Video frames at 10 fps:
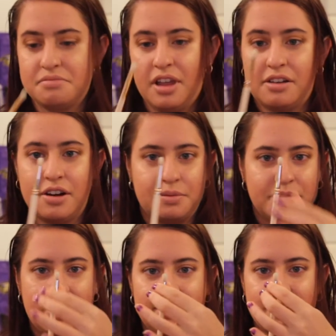I don't know.
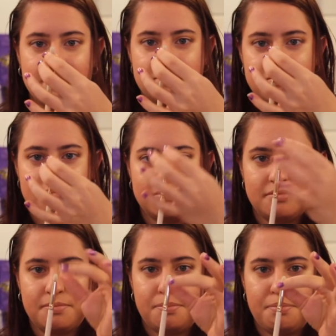It's
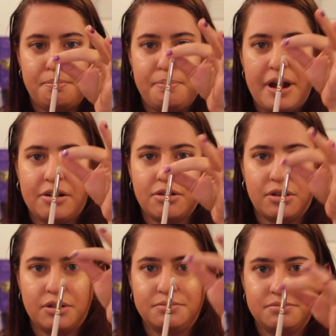
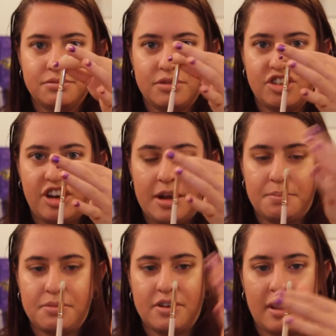barrel
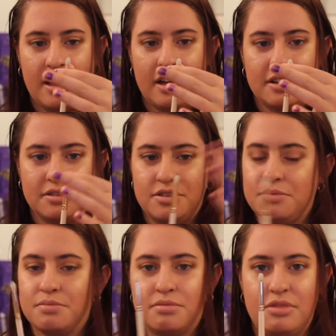shaped and
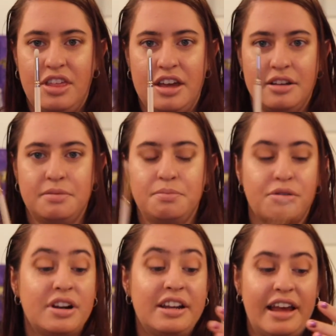thin,
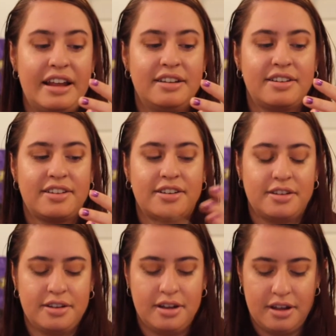pretty dense.
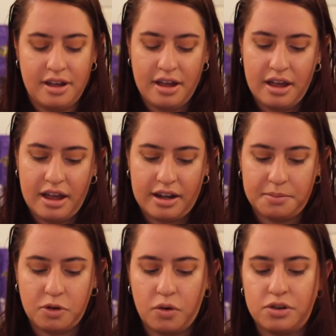And
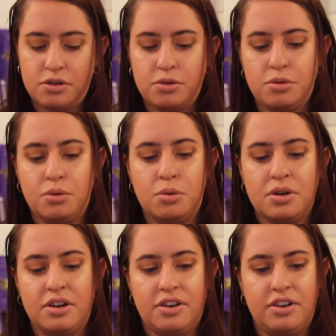I'm going to
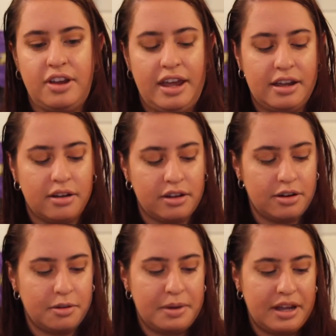take a
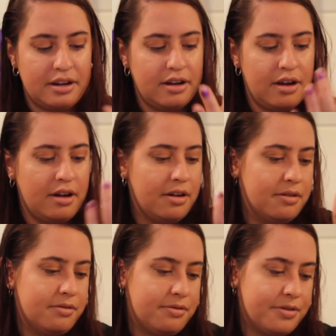little bit of